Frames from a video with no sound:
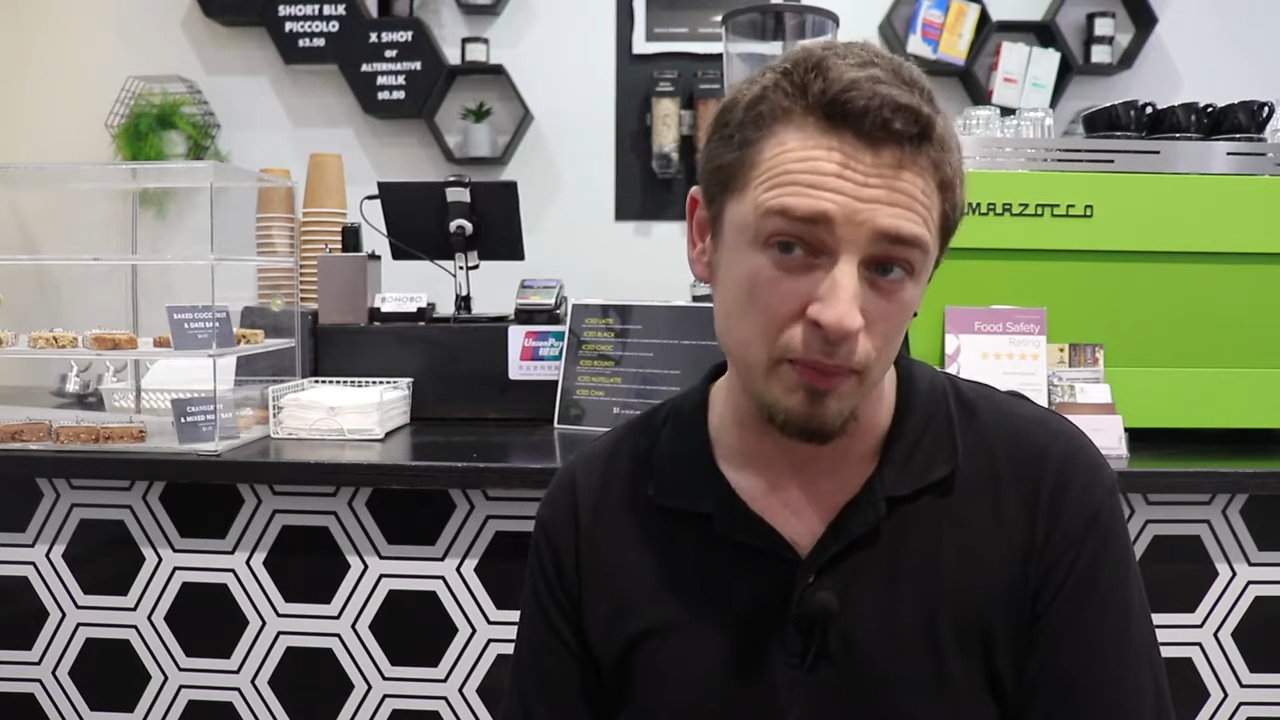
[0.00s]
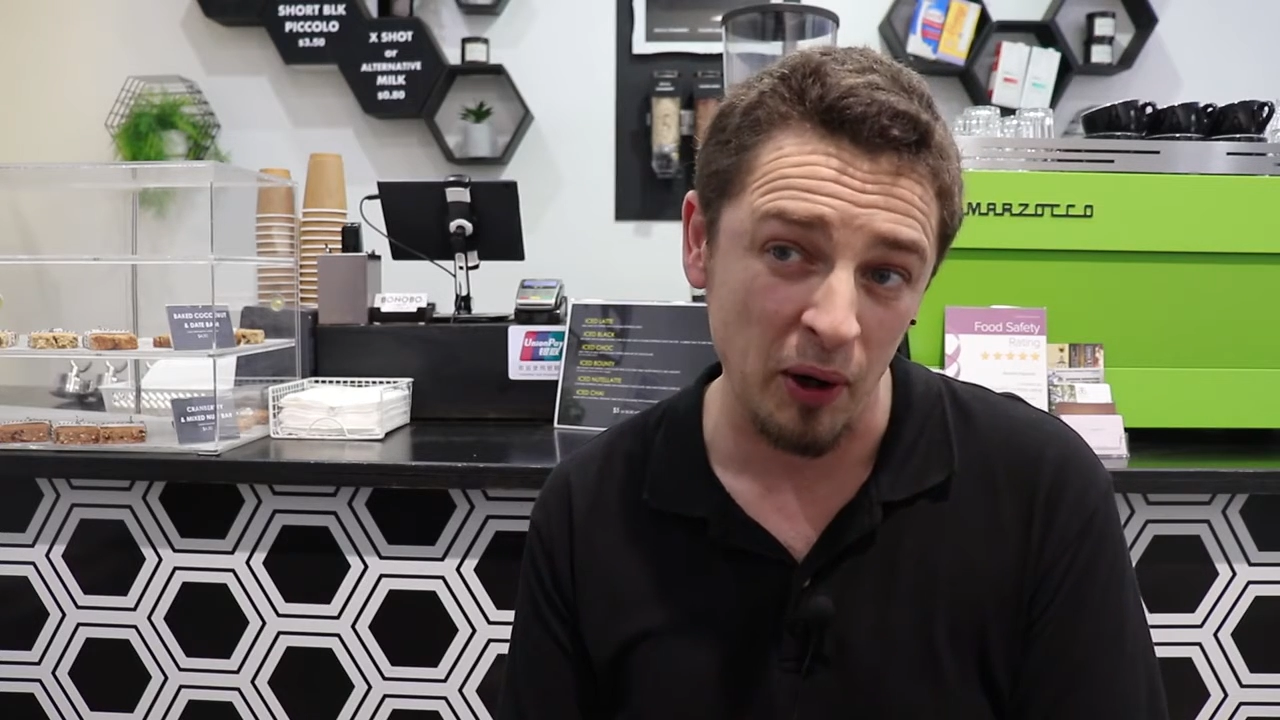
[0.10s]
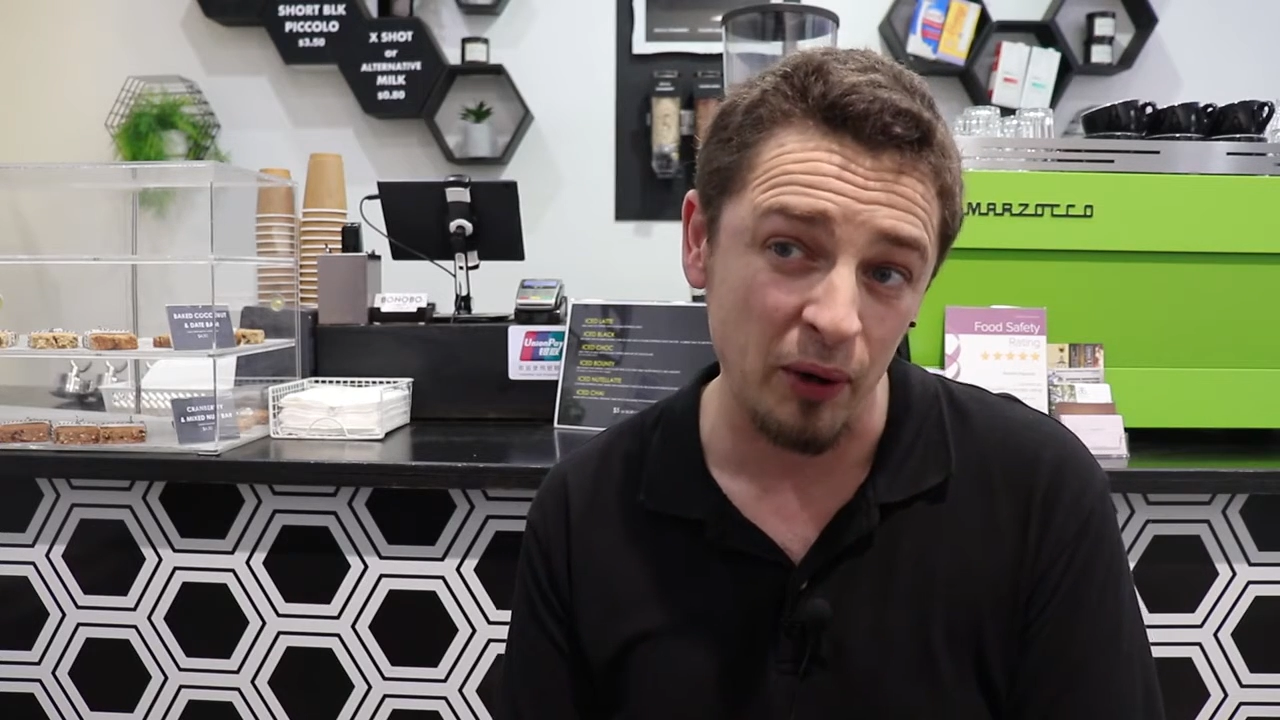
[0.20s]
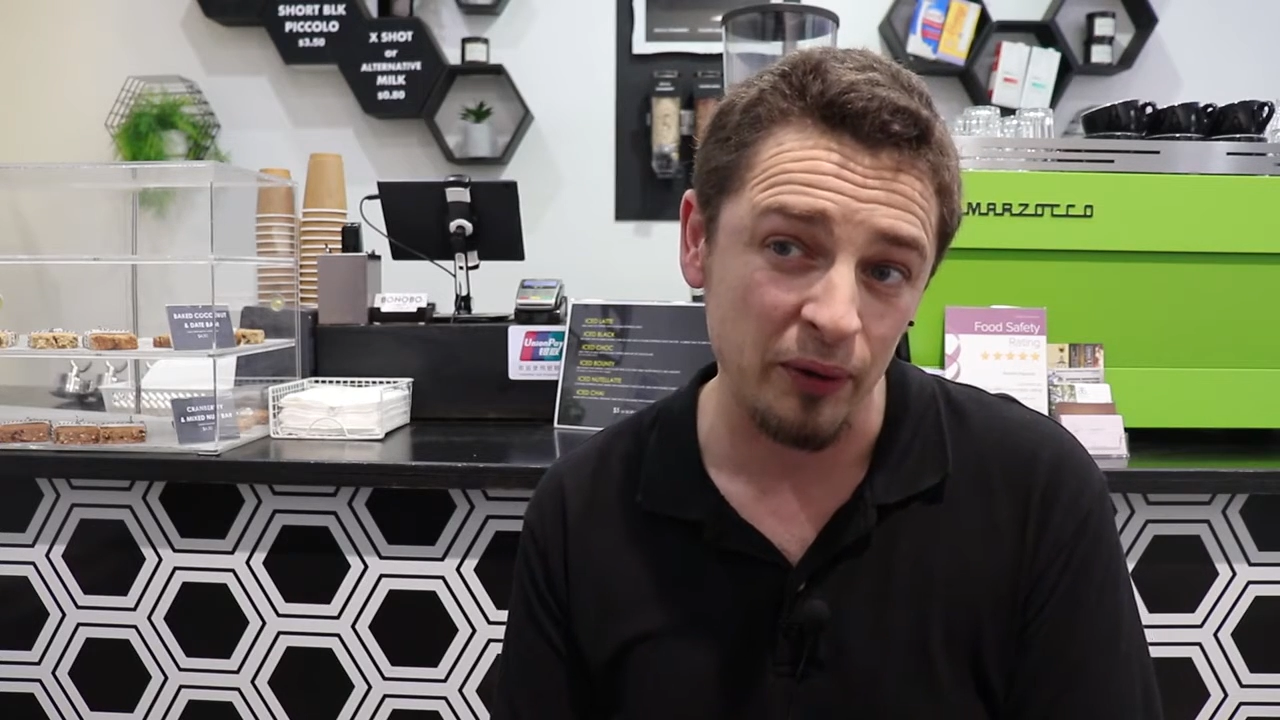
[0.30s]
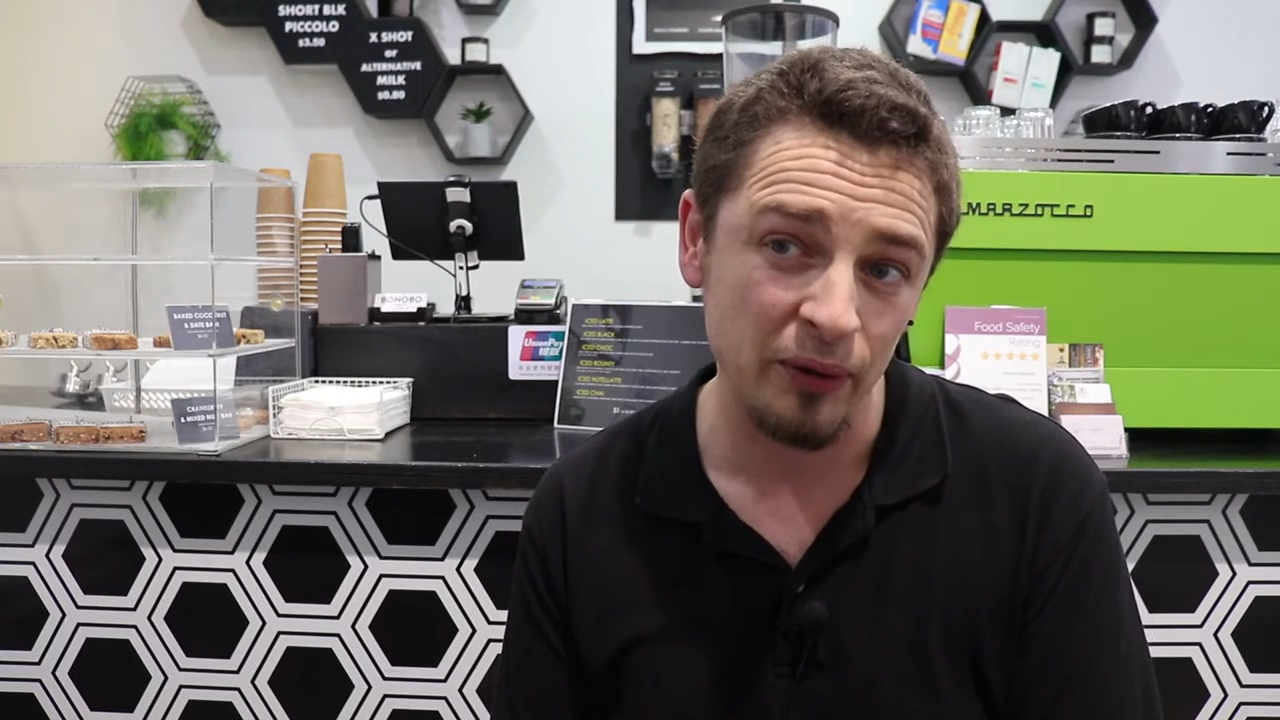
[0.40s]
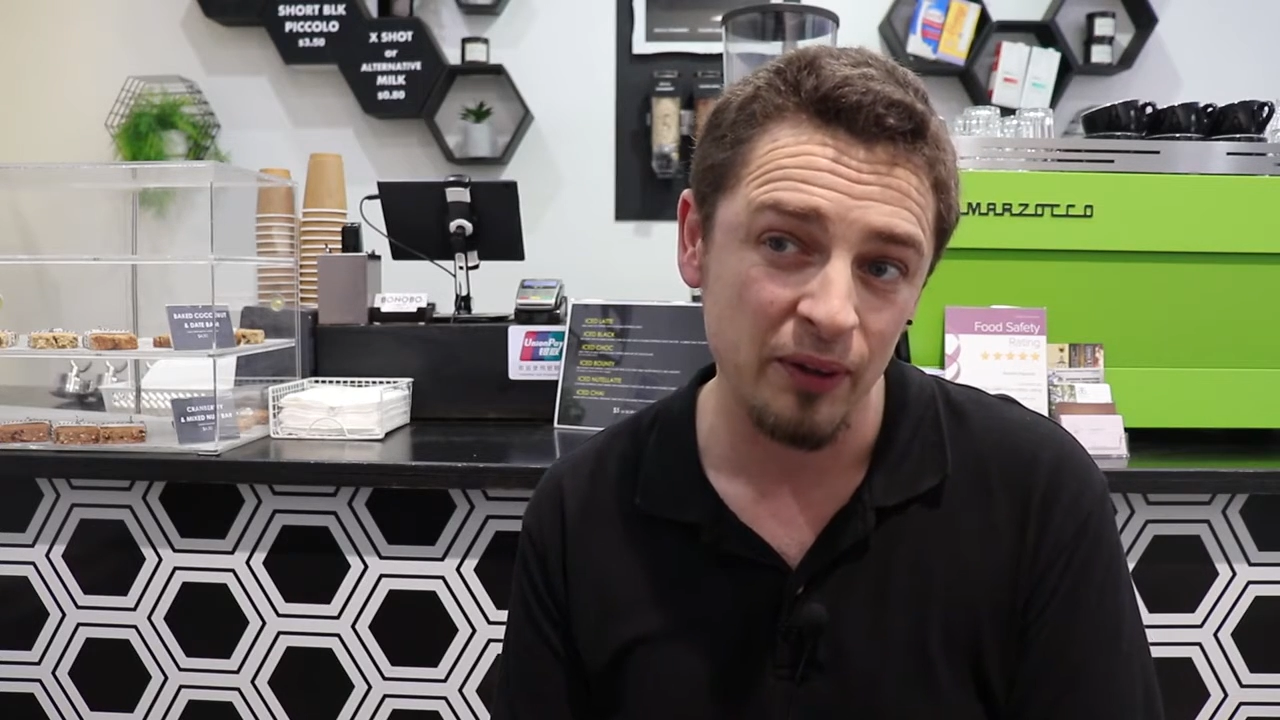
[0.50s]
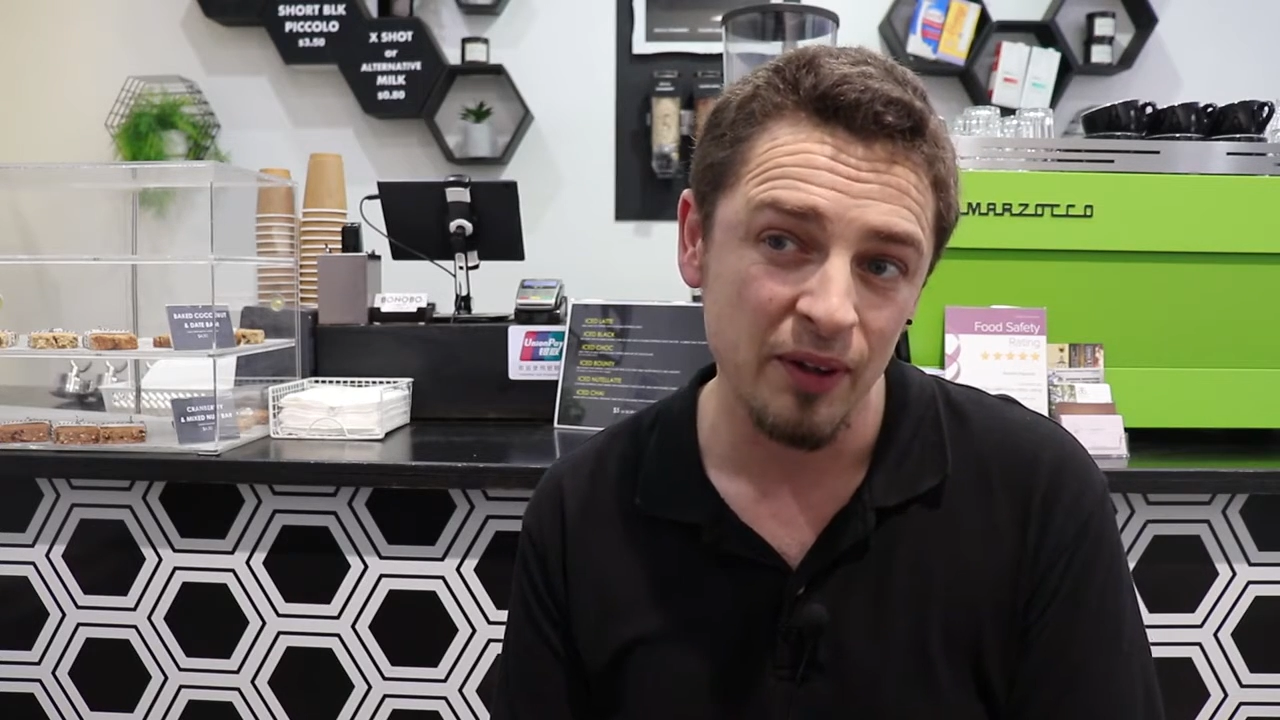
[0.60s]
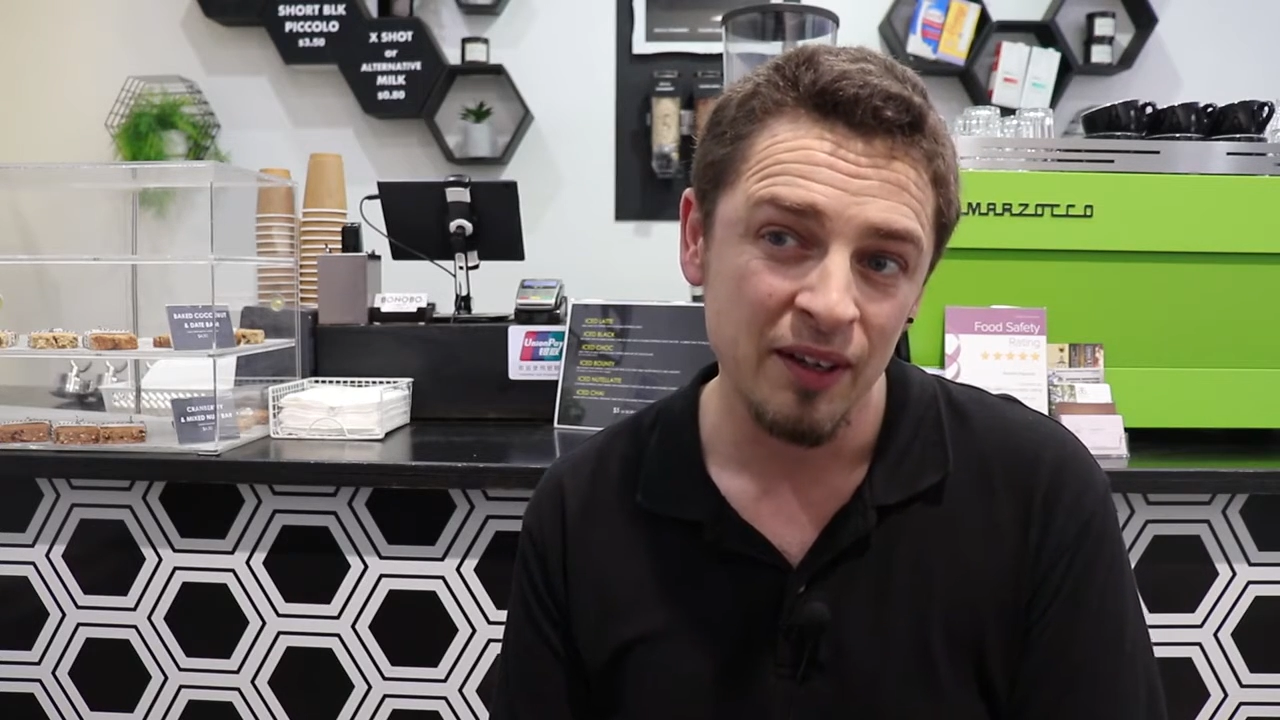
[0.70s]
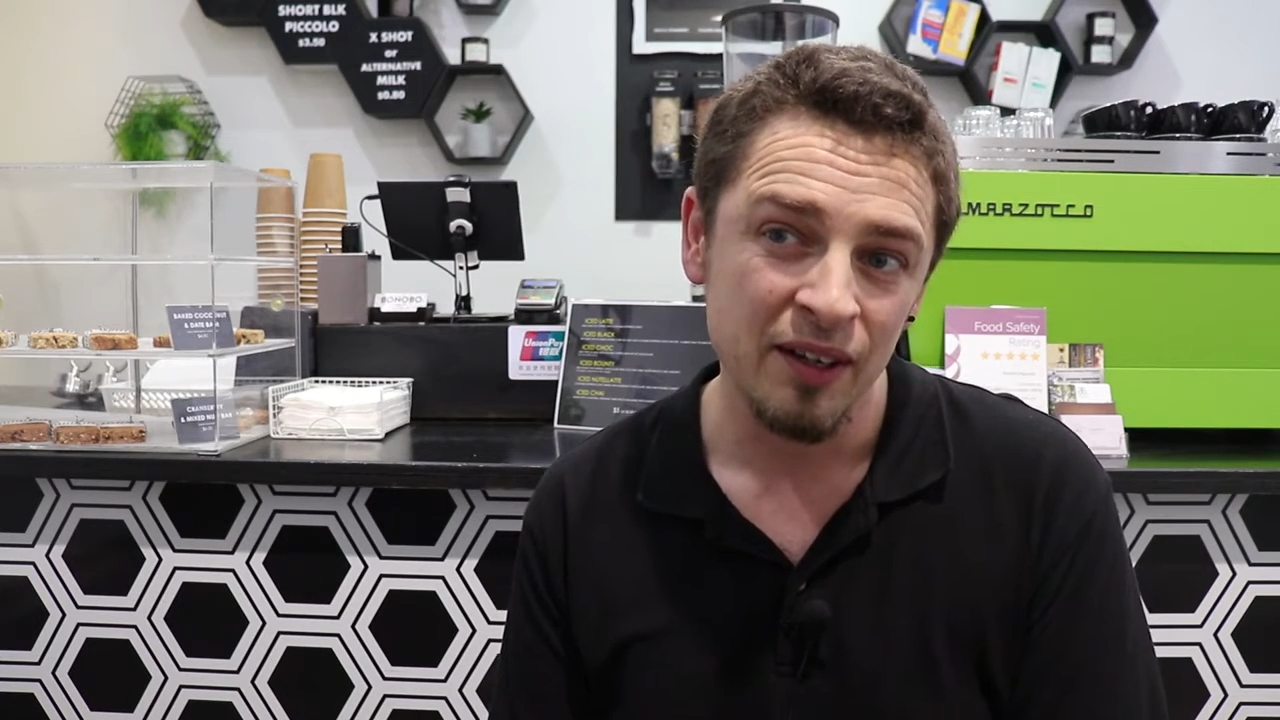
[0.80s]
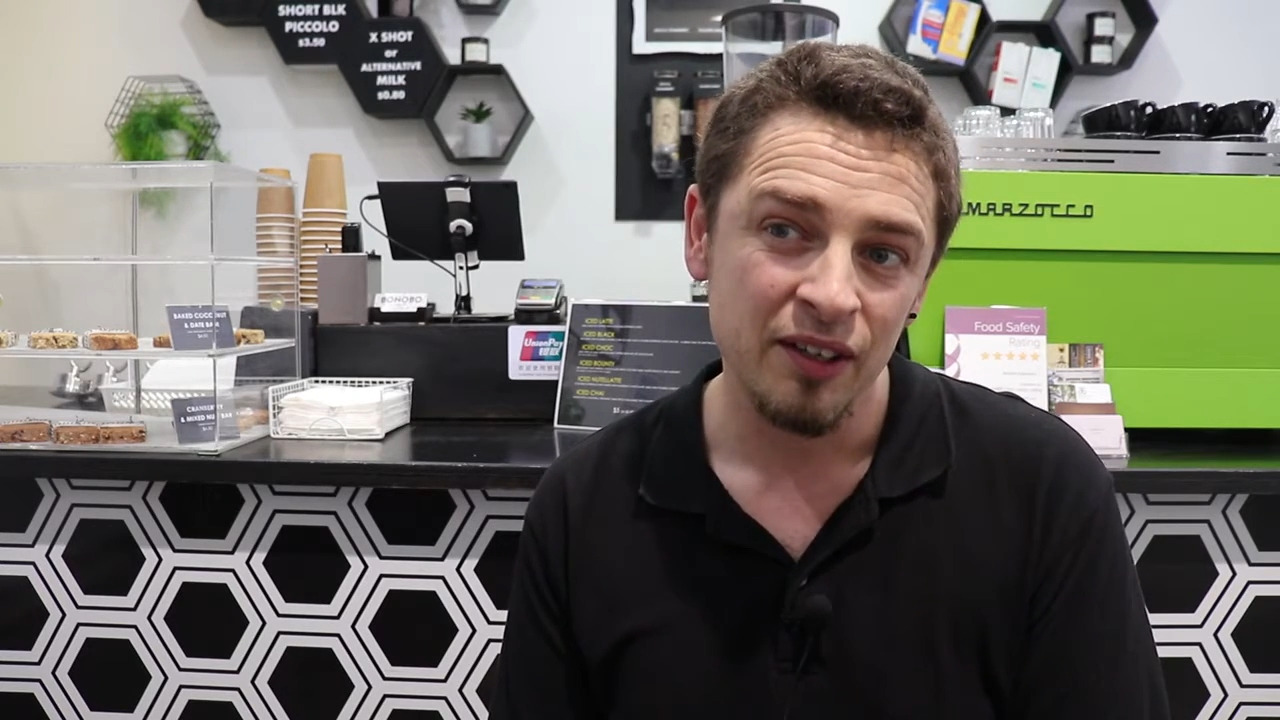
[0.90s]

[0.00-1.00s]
do both.